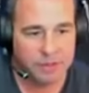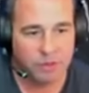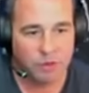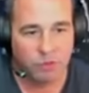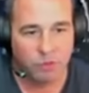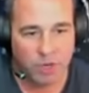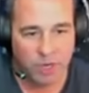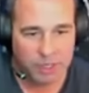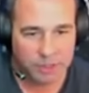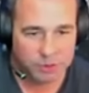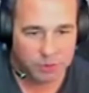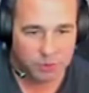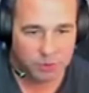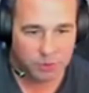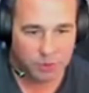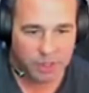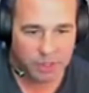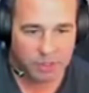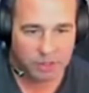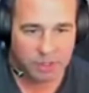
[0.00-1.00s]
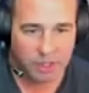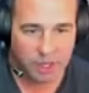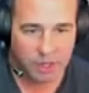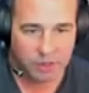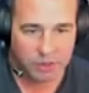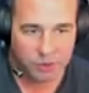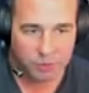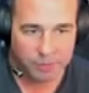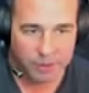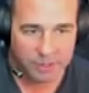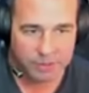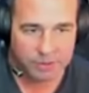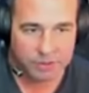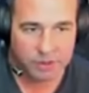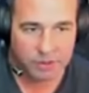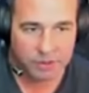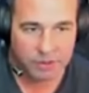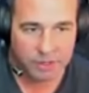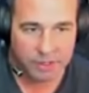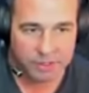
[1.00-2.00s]
Roswell, New
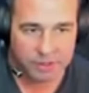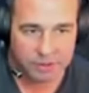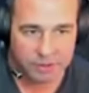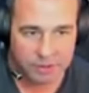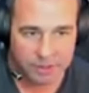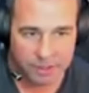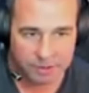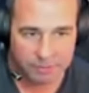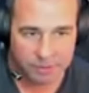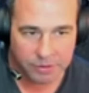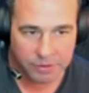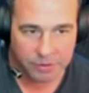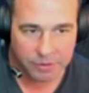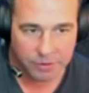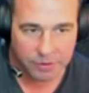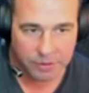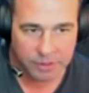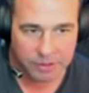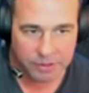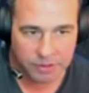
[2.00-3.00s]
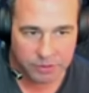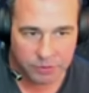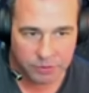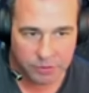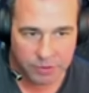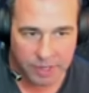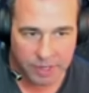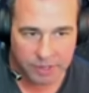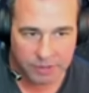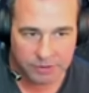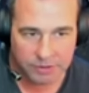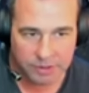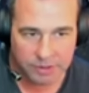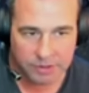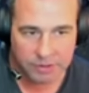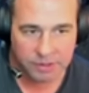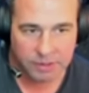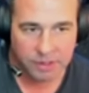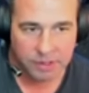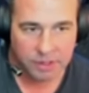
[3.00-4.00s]
Mexico, ladies and gentlemen.
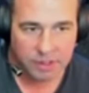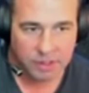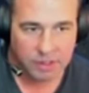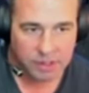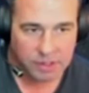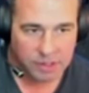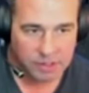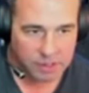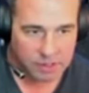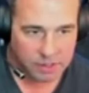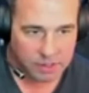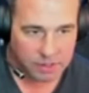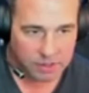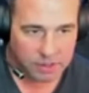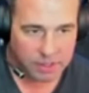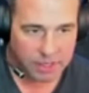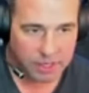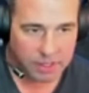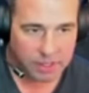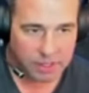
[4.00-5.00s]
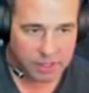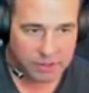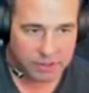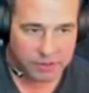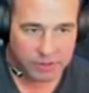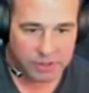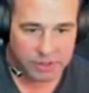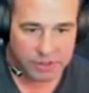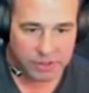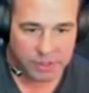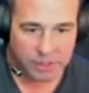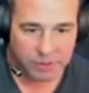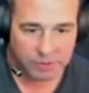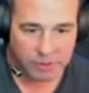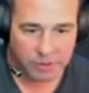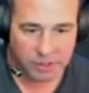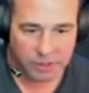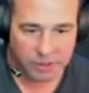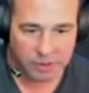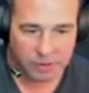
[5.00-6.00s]
32,800. Here we
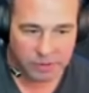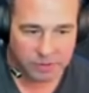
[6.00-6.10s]
go.